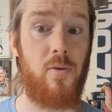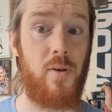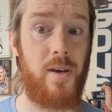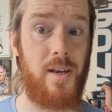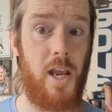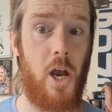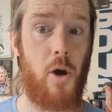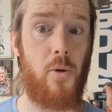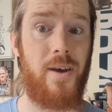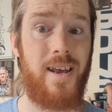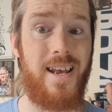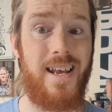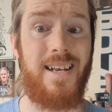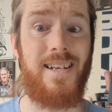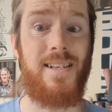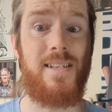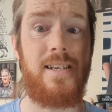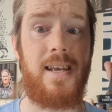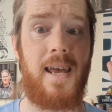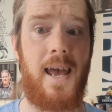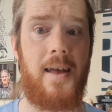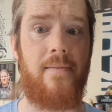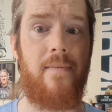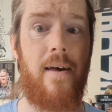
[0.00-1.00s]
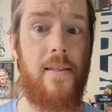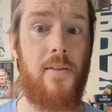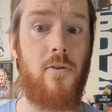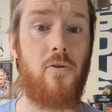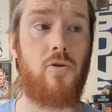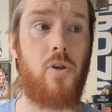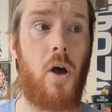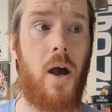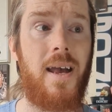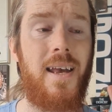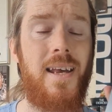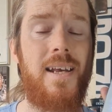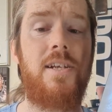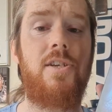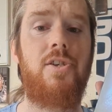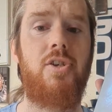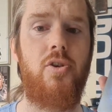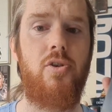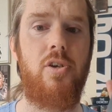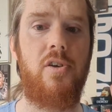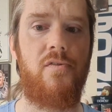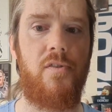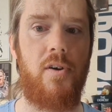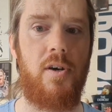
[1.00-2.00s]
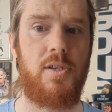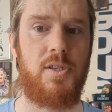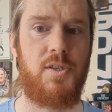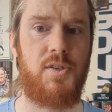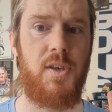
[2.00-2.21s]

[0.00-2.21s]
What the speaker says: they looked like in-universe